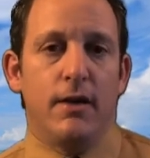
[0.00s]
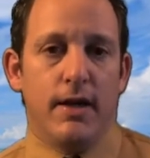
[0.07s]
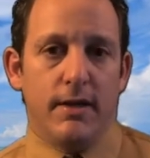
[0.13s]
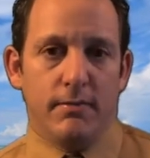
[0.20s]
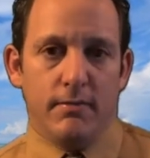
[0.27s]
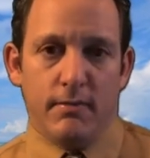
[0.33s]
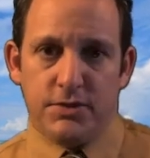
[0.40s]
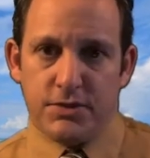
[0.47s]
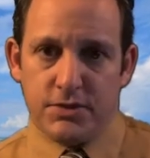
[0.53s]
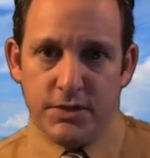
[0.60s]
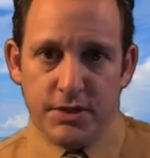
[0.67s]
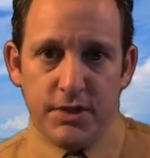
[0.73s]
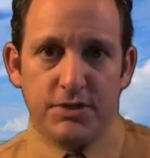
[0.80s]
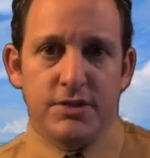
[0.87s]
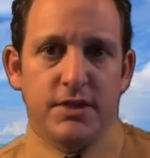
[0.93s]
And
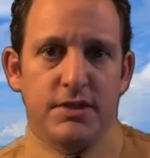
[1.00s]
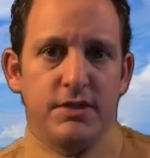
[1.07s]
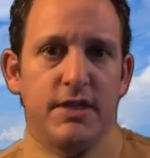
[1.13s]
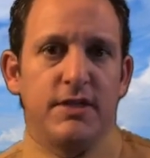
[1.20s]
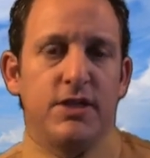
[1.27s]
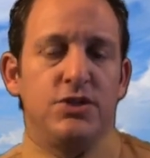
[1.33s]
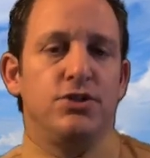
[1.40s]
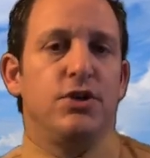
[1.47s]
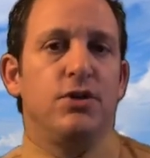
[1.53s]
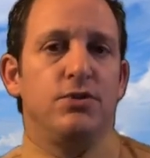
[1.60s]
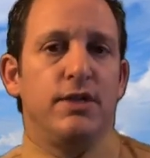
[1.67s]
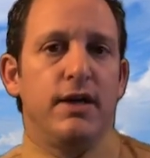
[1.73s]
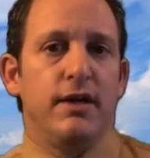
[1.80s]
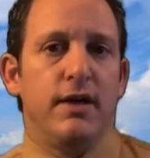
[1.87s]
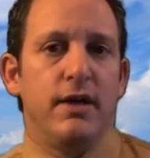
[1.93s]
statistically, they
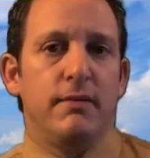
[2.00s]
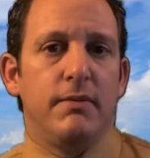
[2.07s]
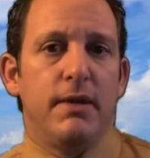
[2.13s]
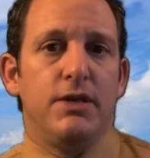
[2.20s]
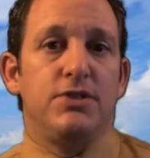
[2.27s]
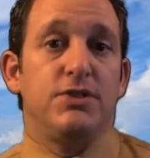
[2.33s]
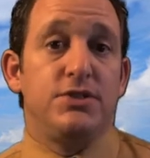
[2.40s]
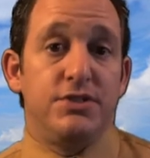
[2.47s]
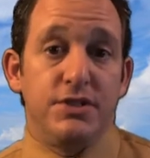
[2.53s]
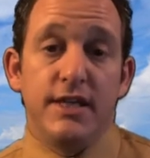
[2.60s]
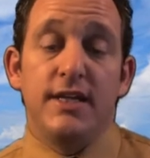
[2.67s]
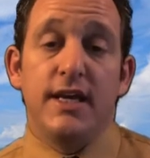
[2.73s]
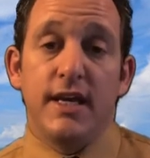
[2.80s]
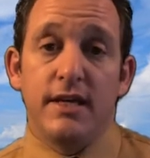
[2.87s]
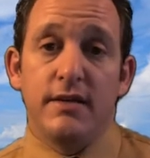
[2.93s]
showed that patients
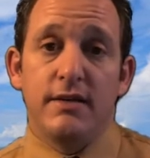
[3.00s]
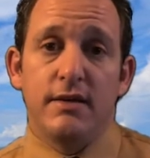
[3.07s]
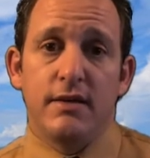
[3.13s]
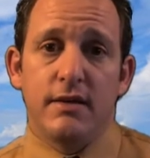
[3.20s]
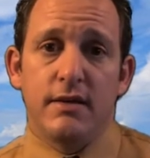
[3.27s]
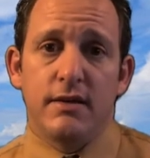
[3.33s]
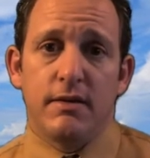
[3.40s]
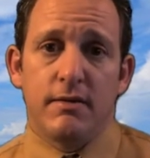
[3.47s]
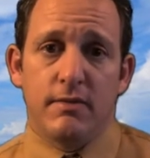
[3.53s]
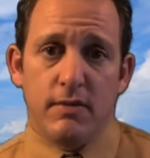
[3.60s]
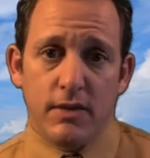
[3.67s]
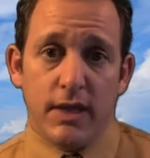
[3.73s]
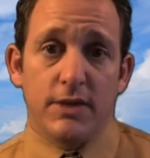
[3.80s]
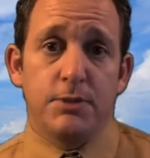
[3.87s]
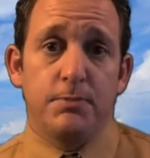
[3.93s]
did get
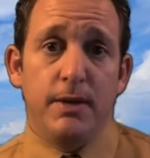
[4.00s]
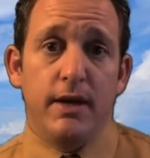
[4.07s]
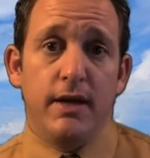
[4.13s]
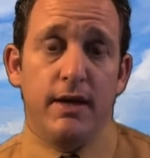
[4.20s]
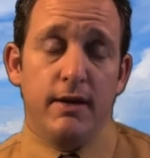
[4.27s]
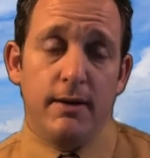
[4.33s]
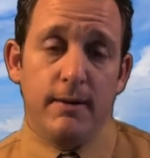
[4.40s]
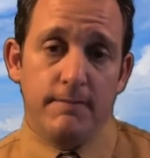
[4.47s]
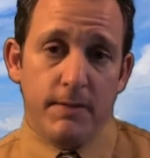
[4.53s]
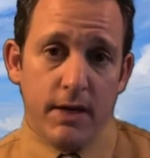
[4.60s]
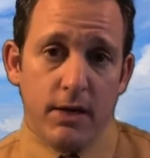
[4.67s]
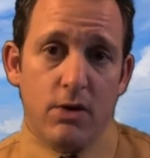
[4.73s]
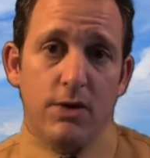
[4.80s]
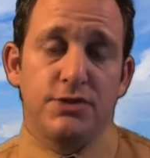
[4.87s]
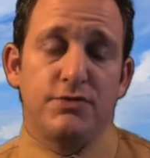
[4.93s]
less pain,
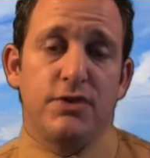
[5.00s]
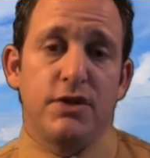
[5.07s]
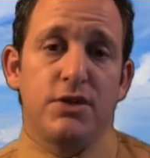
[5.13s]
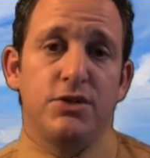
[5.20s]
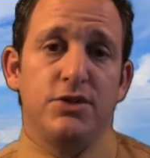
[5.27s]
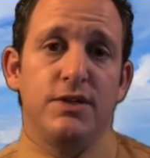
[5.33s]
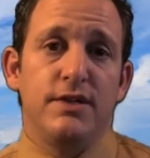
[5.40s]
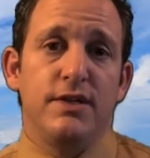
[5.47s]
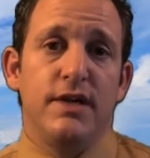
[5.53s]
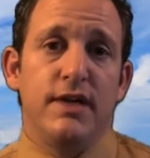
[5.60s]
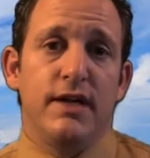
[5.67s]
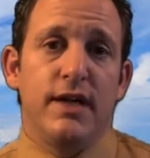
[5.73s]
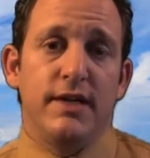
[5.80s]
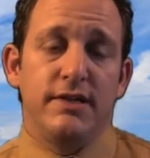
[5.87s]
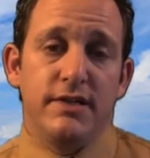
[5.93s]
increased function,
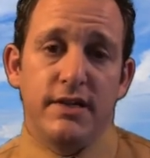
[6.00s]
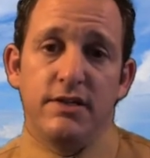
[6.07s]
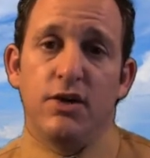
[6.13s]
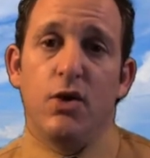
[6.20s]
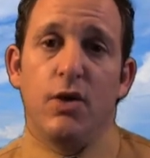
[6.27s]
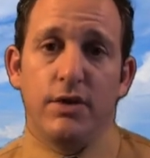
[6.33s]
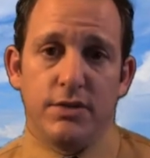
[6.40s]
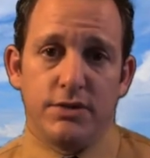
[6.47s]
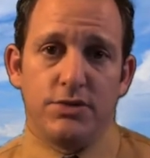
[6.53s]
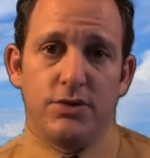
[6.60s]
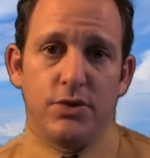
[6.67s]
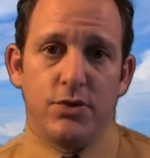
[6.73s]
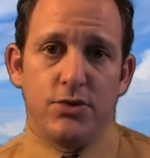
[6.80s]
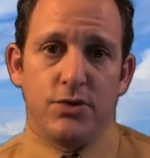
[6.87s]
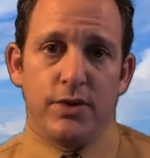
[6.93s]
and didn't go into
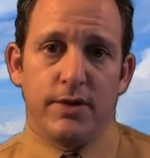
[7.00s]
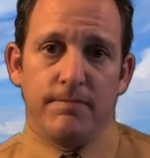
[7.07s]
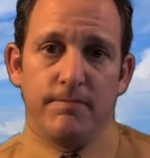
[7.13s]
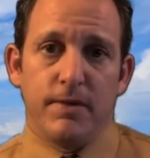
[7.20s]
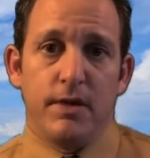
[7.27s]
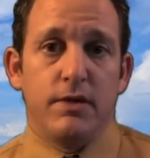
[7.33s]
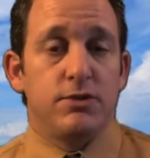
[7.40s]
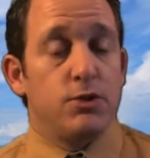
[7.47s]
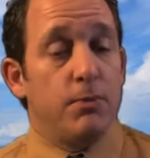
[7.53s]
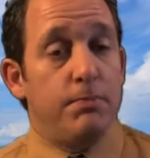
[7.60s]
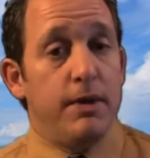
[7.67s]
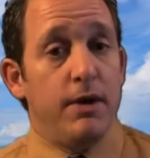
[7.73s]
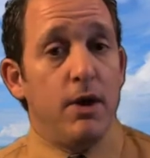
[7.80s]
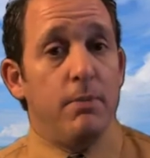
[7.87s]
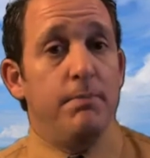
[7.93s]
surgery. So
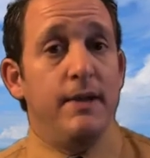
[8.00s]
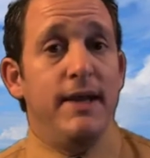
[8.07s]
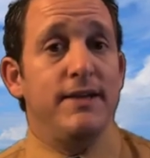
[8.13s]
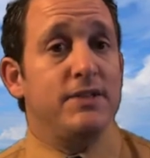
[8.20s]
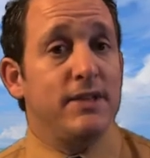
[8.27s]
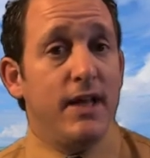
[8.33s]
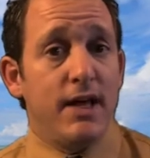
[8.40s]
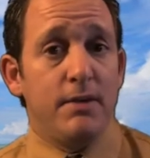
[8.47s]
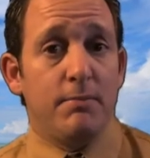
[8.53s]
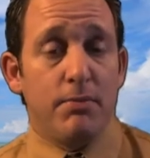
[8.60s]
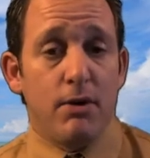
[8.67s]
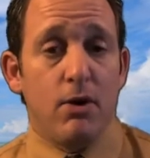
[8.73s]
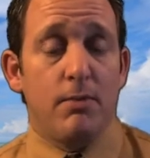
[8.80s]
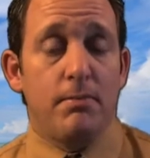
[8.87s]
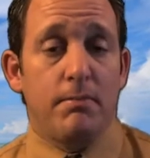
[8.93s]
PRP has a lot
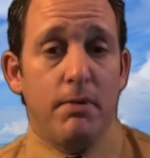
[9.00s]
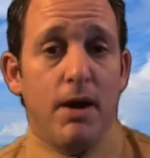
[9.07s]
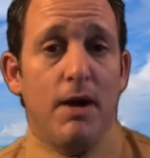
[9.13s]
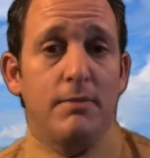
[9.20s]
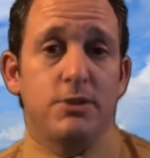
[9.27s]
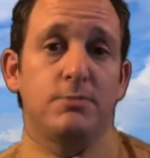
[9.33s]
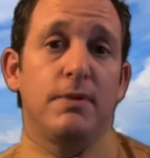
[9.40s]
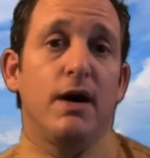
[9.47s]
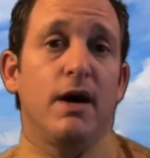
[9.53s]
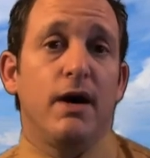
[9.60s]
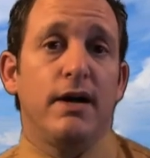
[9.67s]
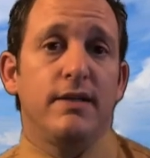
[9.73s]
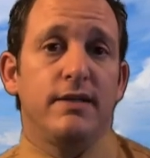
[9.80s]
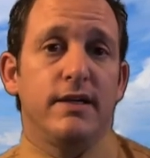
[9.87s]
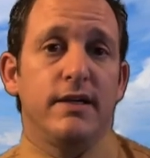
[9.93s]
of promise
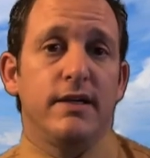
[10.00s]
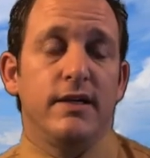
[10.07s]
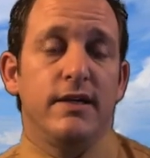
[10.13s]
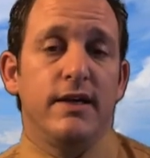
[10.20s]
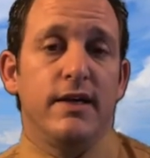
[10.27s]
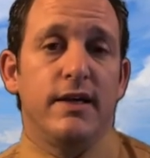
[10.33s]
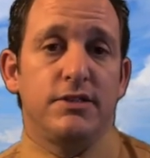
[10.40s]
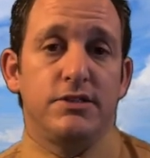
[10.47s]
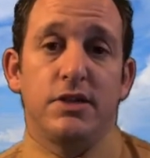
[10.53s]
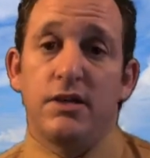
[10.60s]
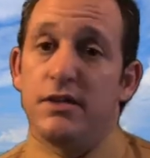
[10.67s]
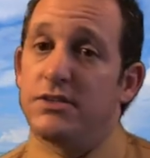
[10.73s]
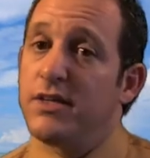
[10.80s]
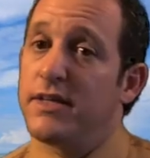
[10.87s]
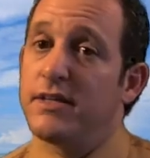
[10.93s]
behind it, and
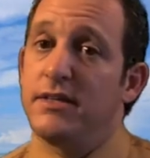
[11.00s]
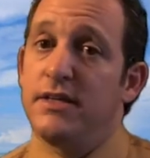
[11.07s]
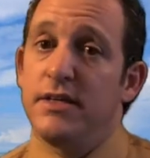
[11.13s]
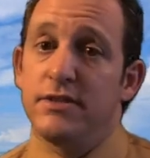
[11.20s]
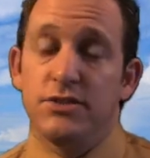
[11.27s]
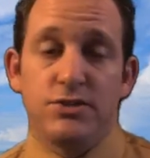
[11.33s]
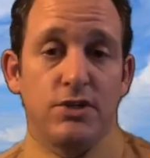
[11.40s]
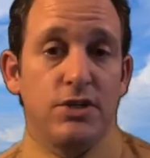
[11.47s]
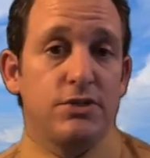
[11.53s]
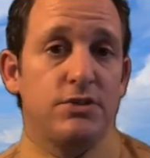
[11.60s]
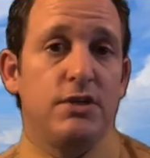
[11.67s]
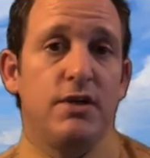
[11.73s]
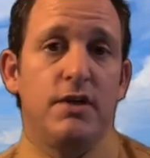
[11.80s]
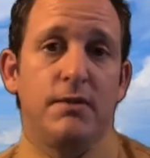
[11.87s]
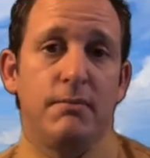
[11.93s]
studies like this
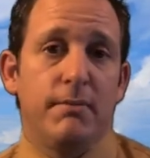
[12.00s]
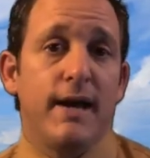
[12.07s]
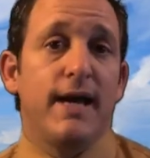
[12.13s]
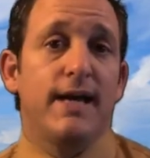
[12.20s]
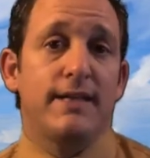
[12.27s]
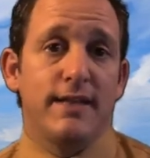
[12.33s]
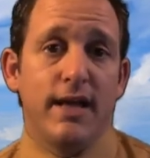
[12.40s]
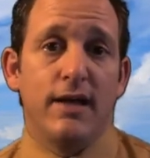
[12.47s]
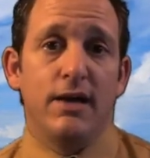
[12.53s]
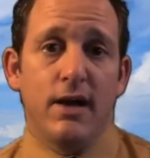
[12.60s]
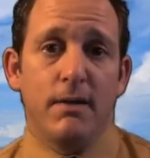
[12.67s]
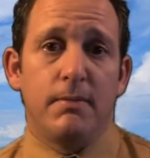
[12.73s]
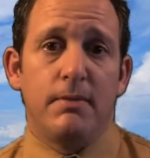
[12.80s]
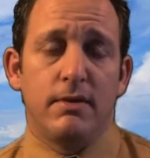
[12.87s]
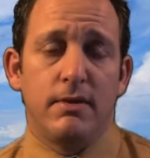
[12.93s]
just back that
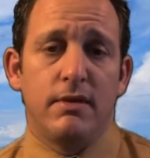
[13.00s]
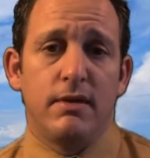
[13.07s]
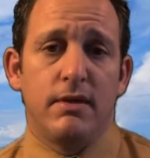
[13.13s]
up.